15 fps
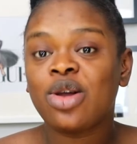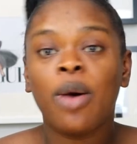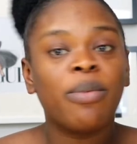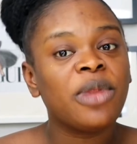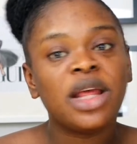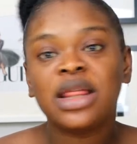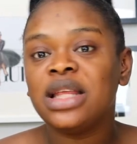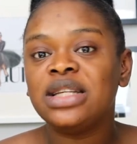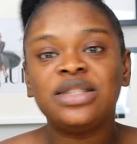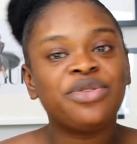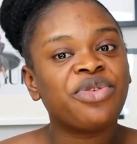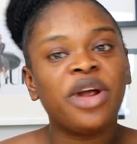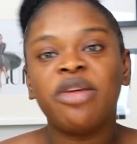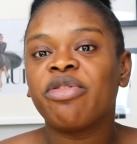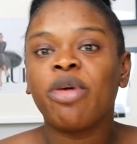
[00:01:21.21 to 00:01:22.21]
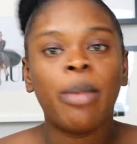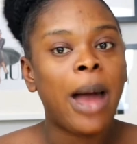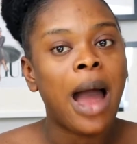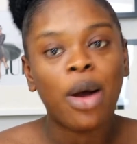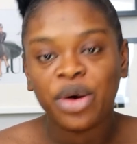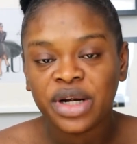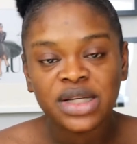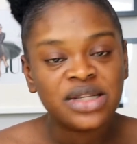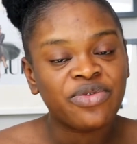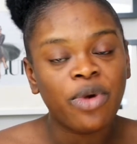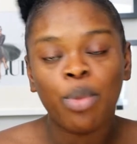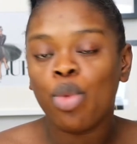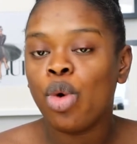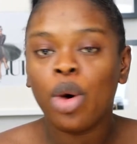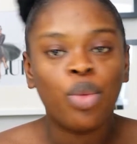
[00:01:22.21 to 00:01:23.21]
completely different from ours,
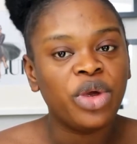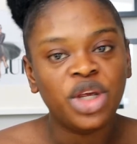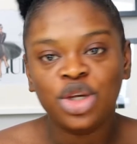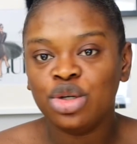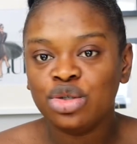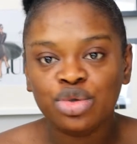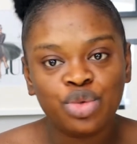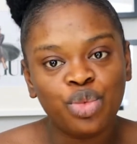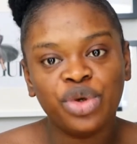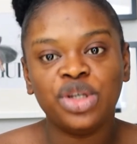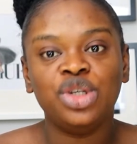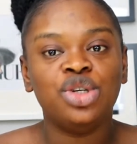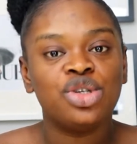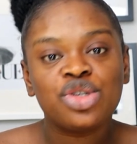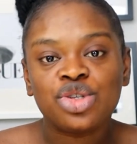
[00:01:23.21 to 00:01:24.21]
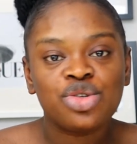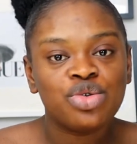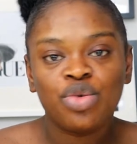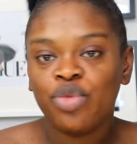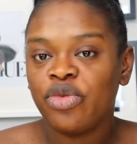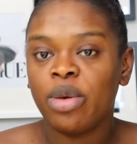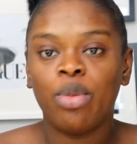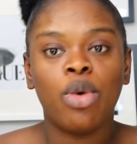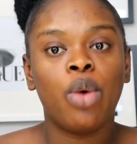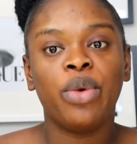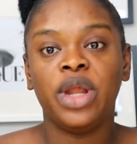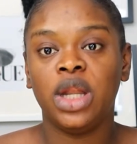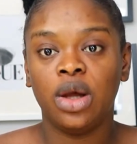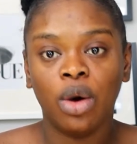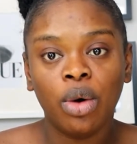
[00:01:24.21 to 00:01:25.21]
from what we're used to, from what
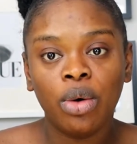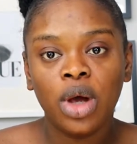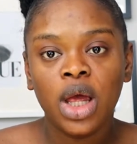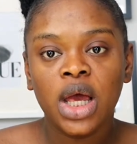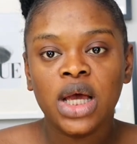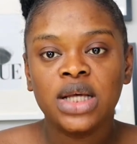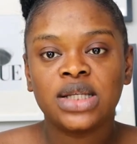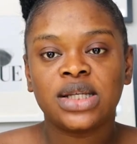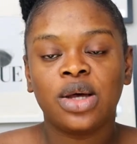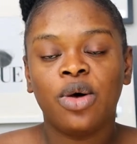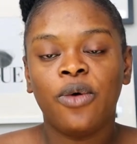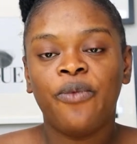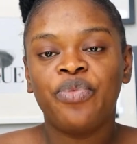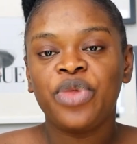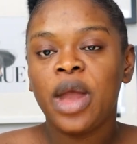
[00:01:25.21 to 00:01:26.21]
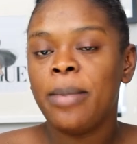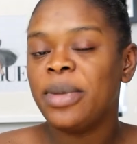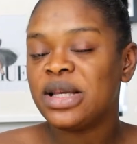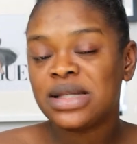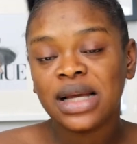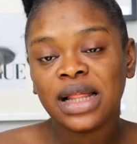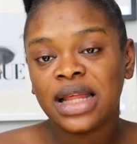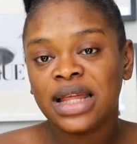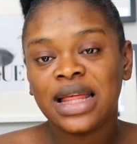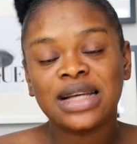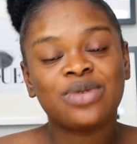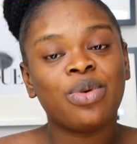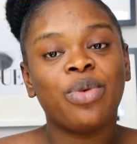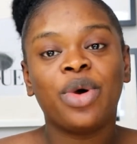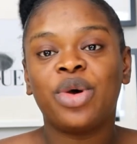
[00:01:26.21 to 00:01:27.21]
we know. So basically
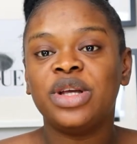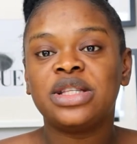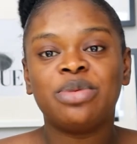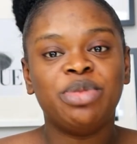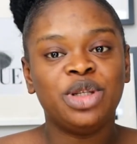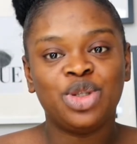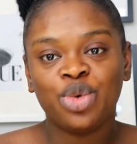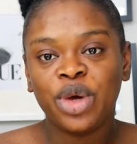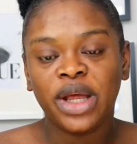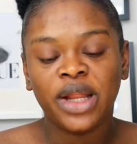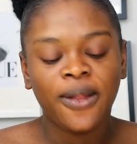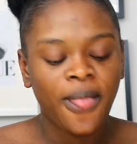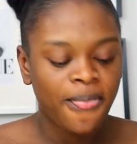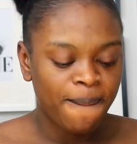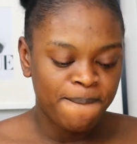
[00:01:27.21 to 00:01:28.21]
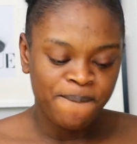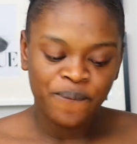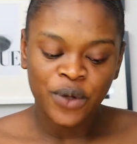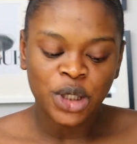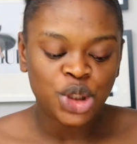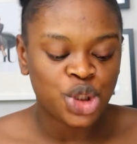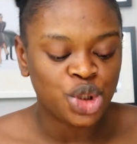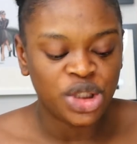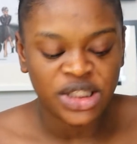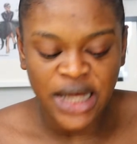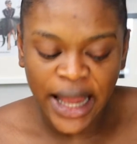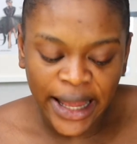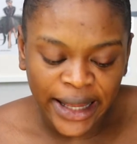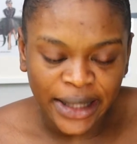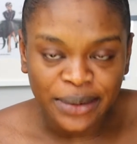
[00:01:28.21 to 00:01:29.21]
that's what we're going to be doing
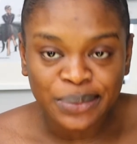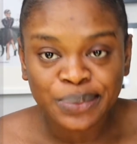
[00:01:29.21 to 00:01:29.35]
today.